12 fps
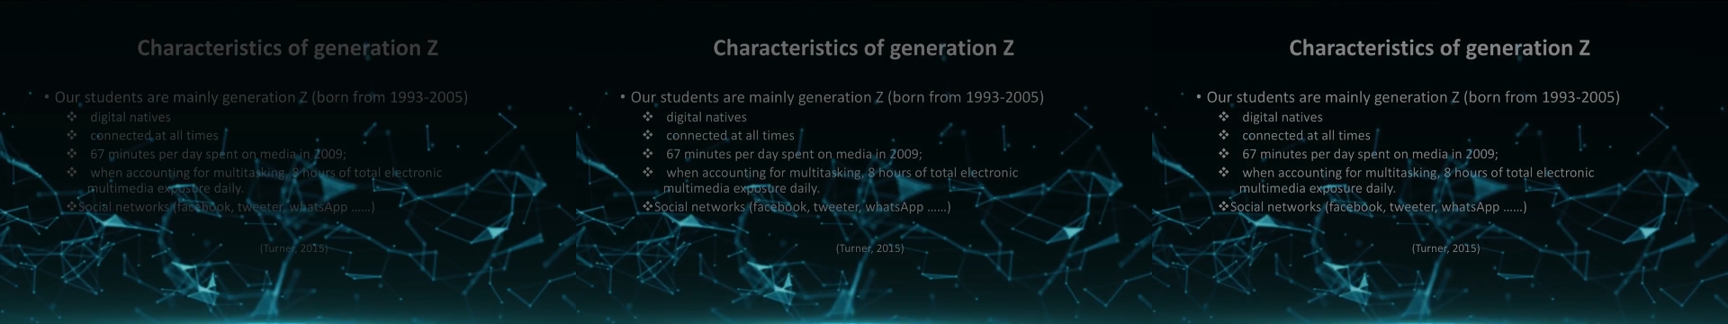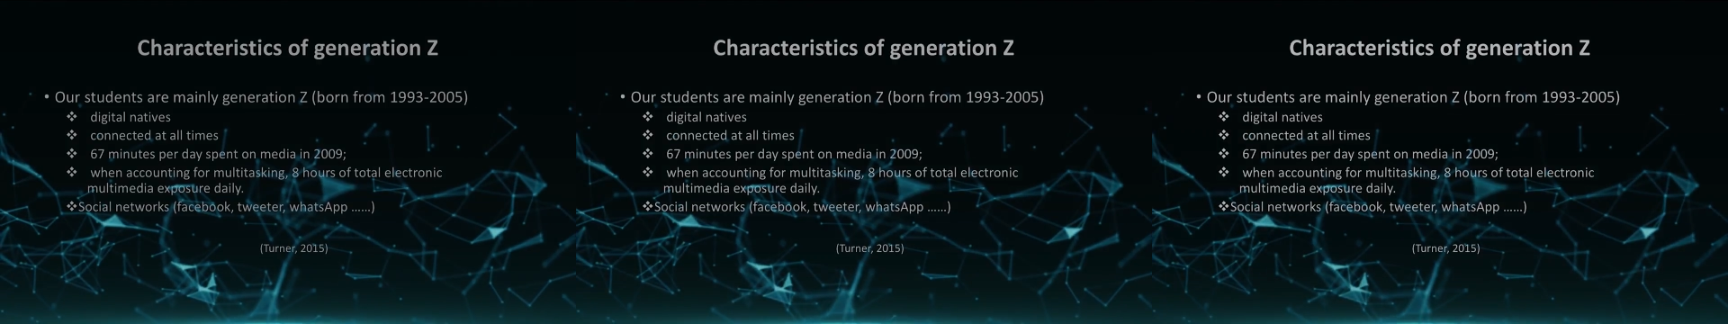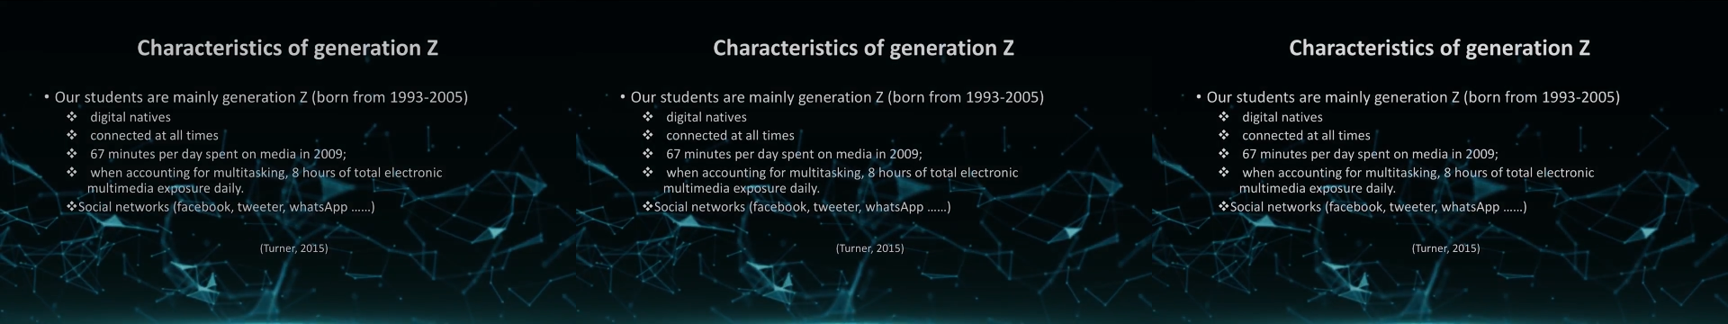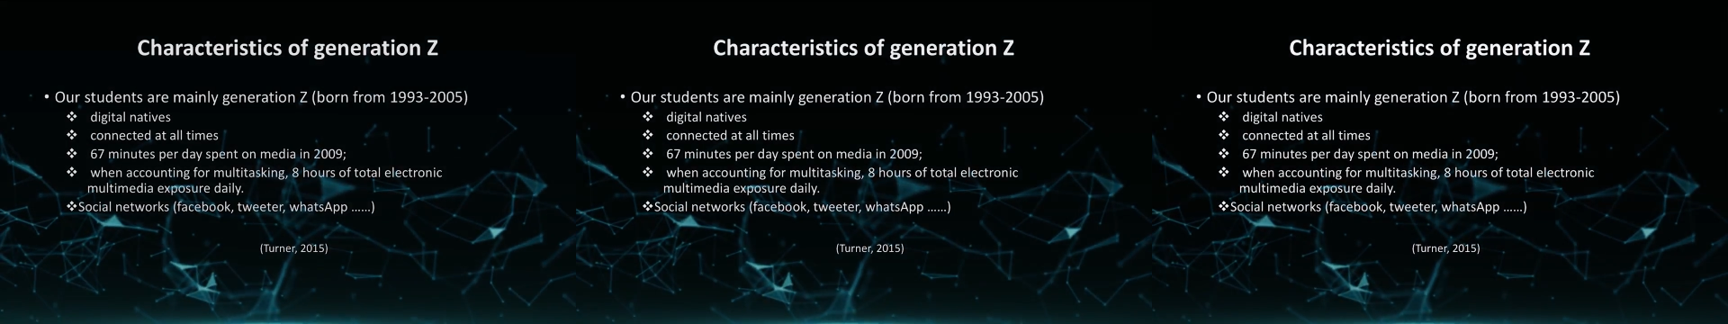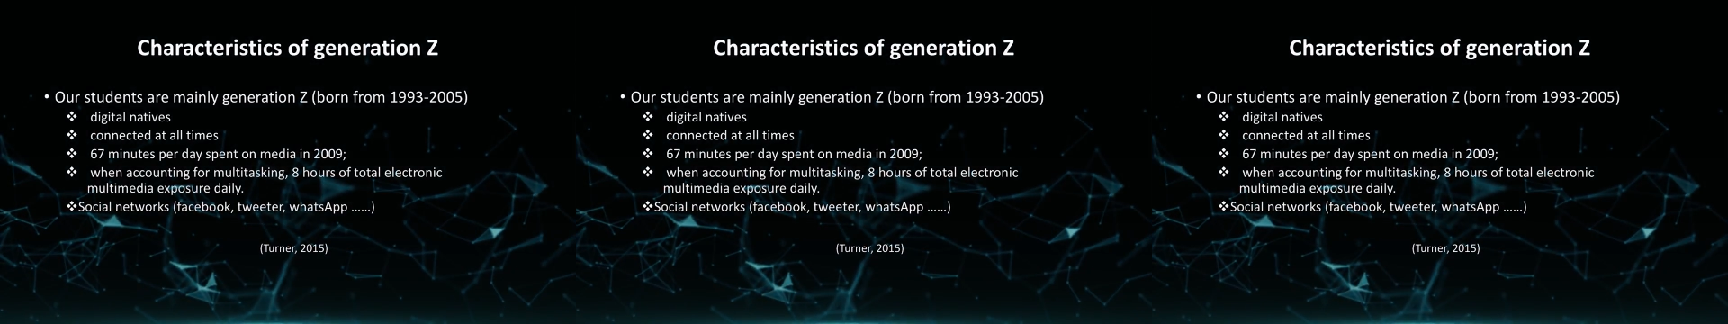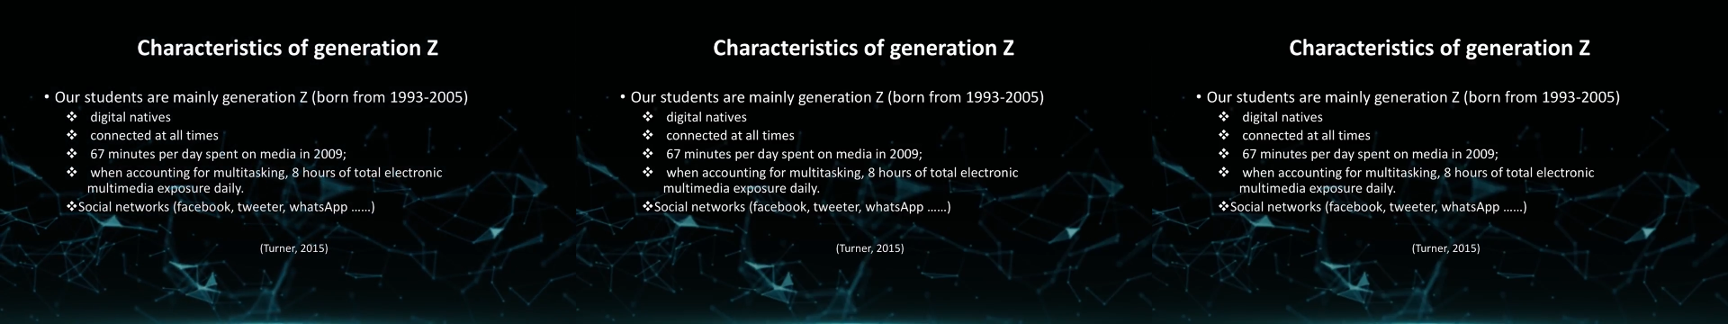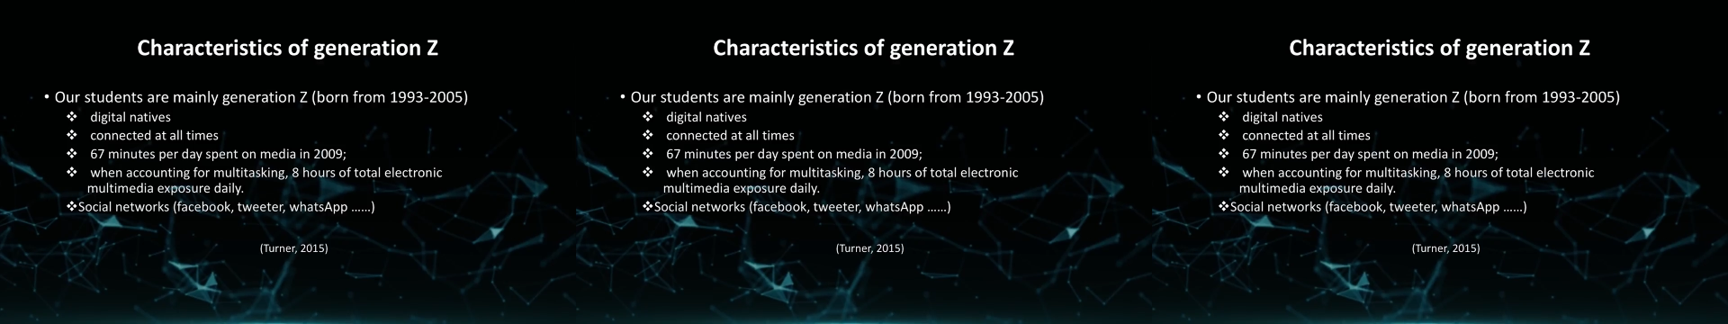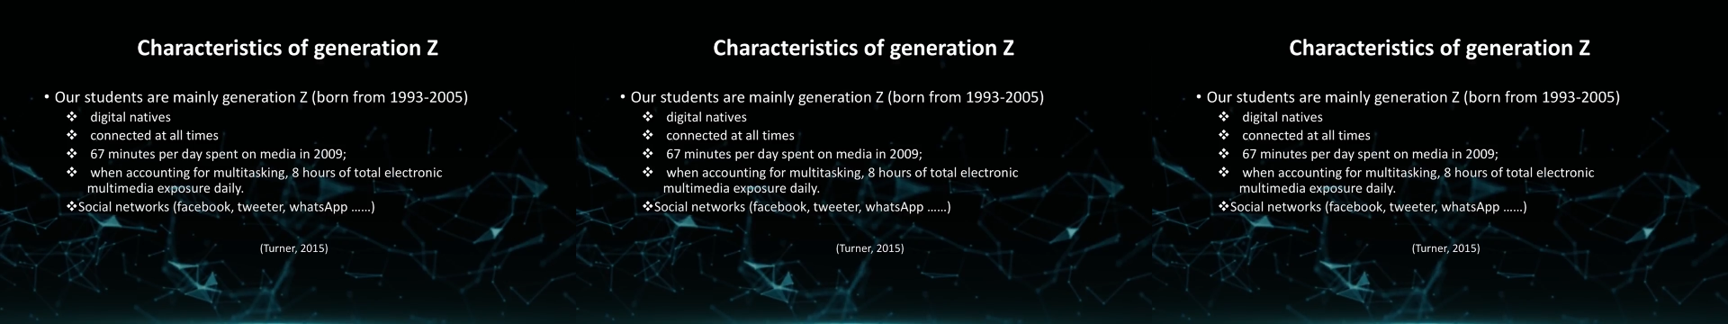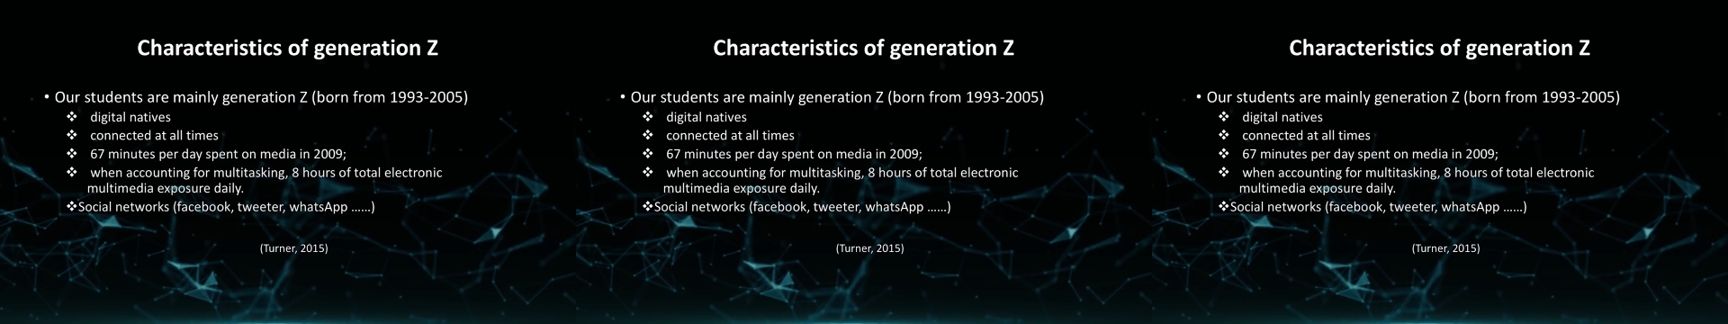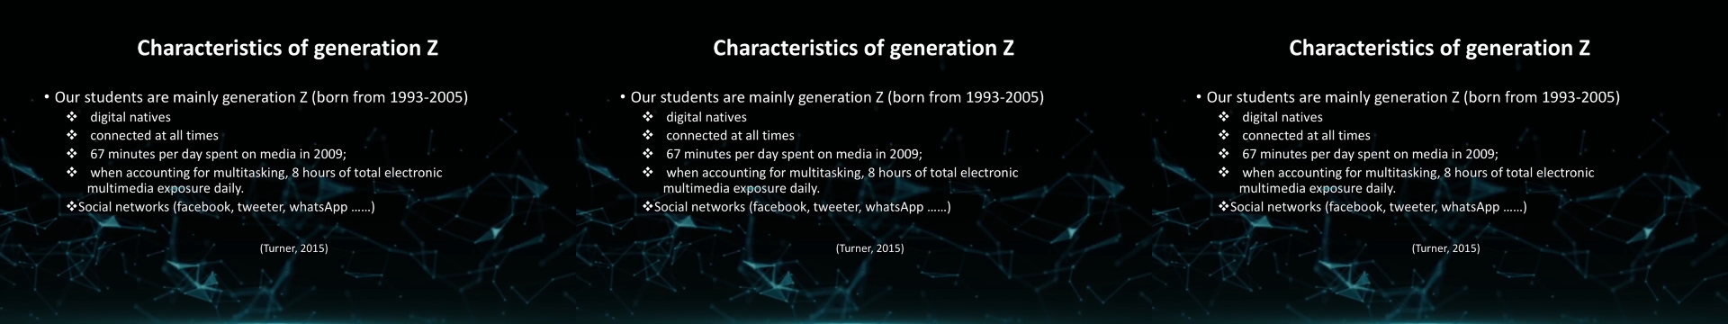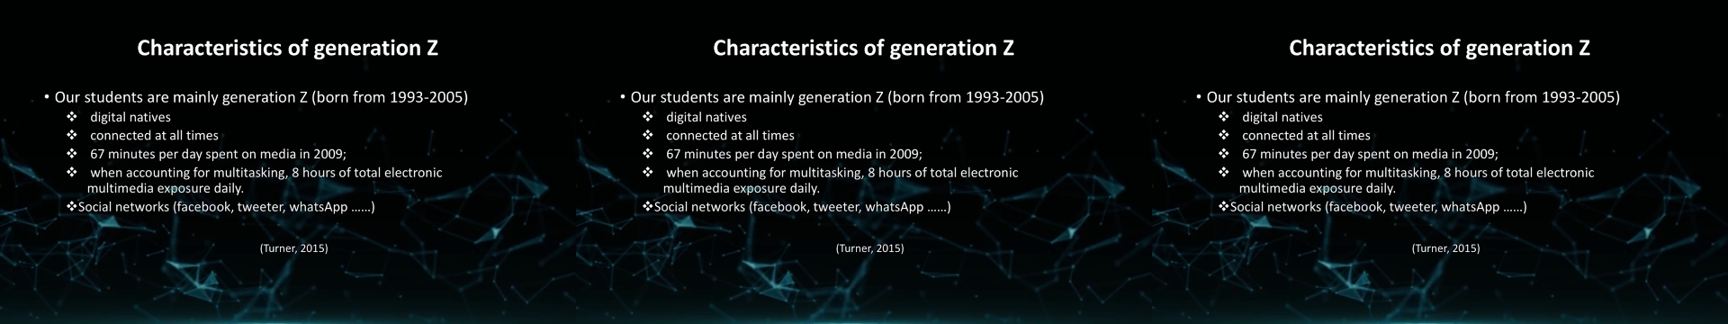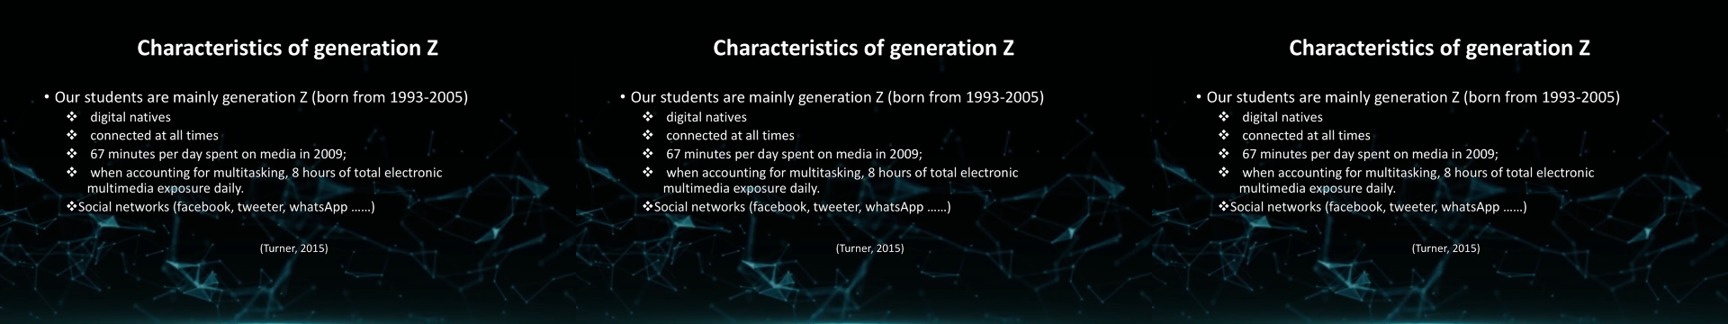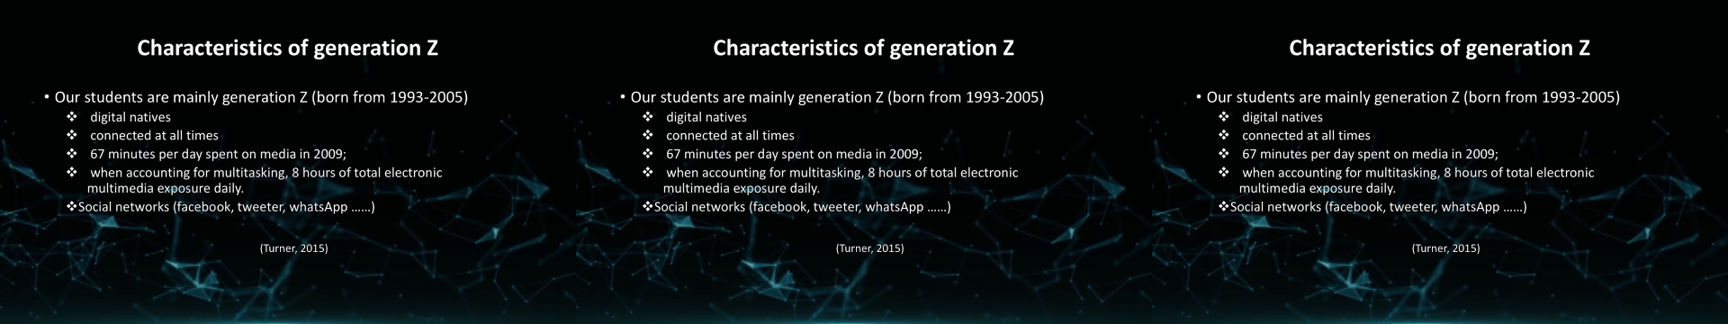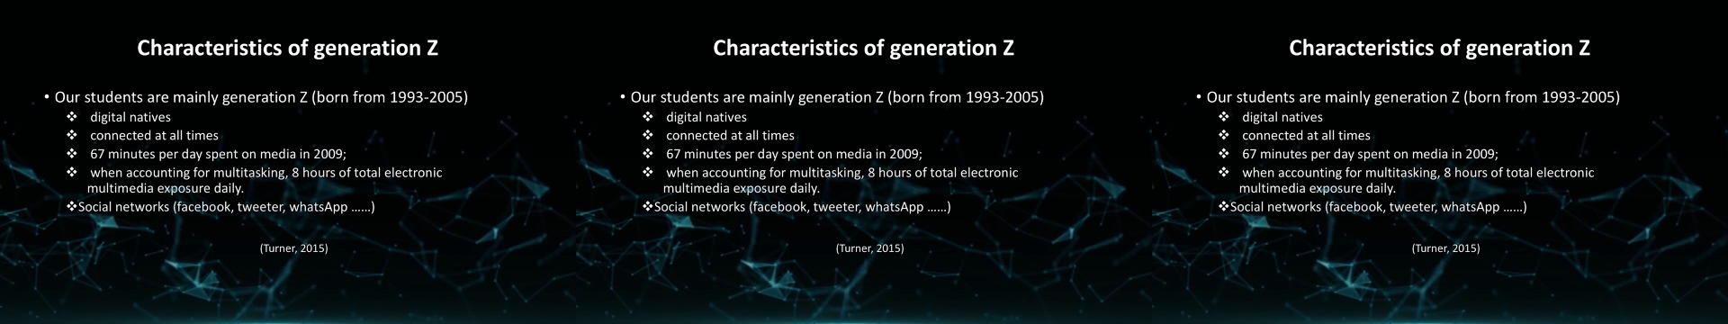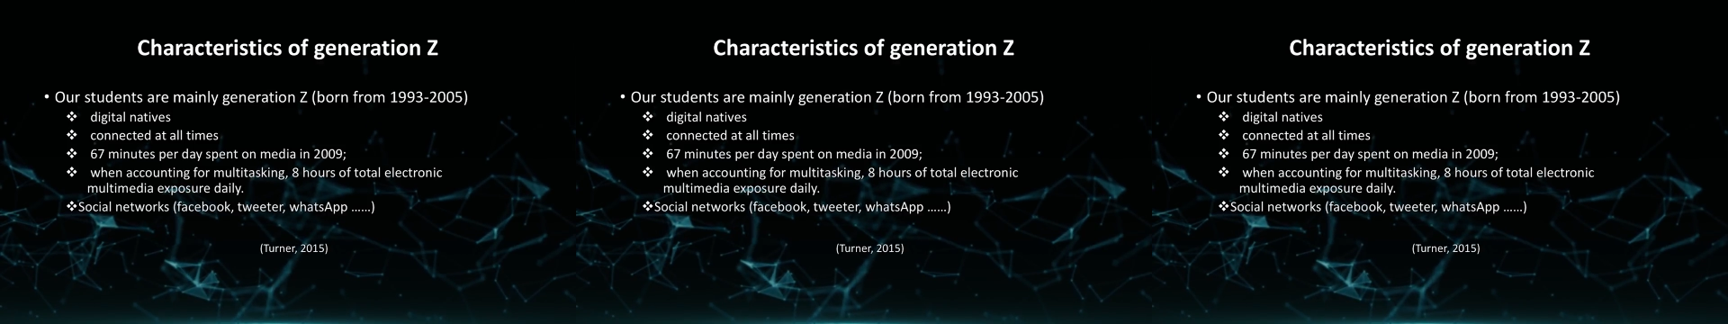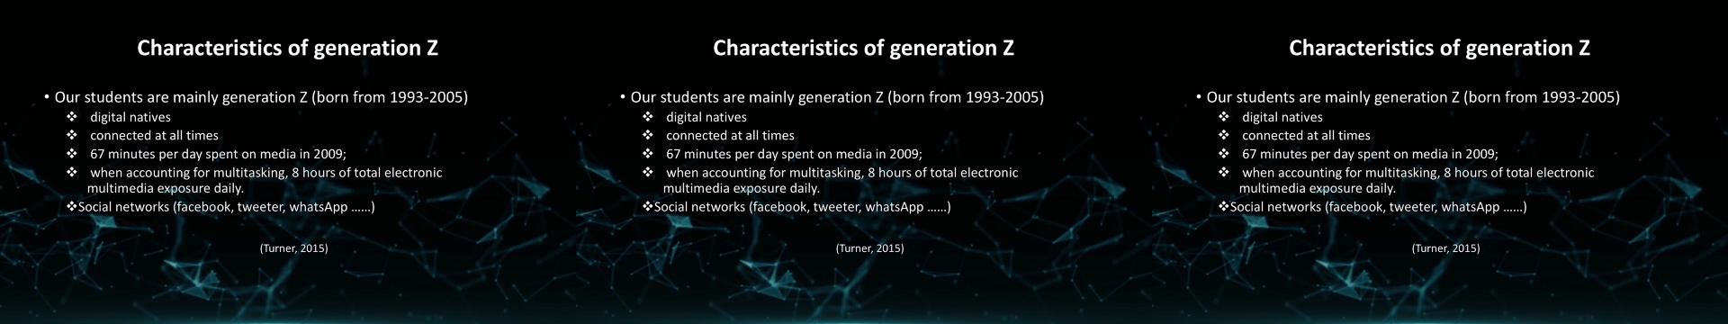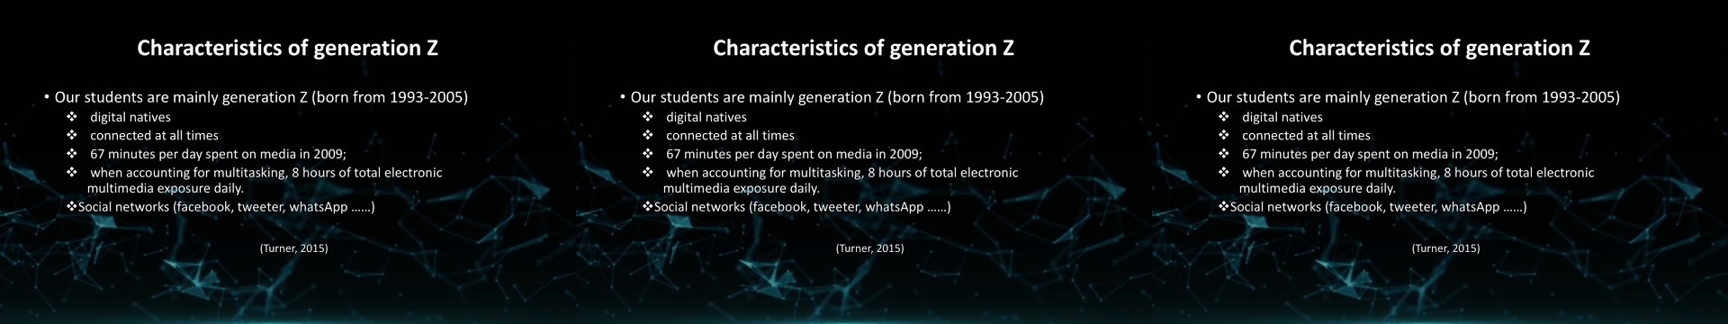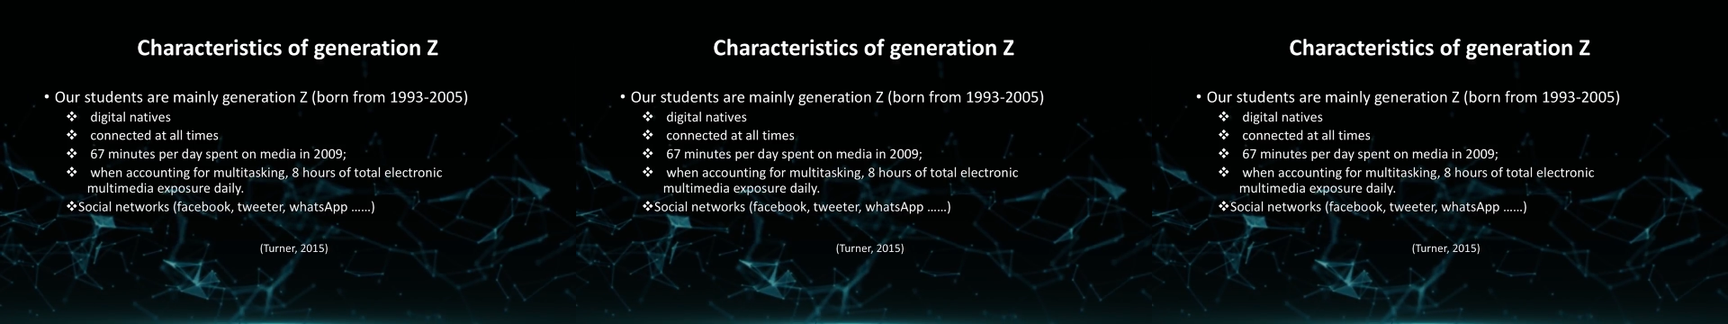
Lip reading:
Nobody's mouth can be seen.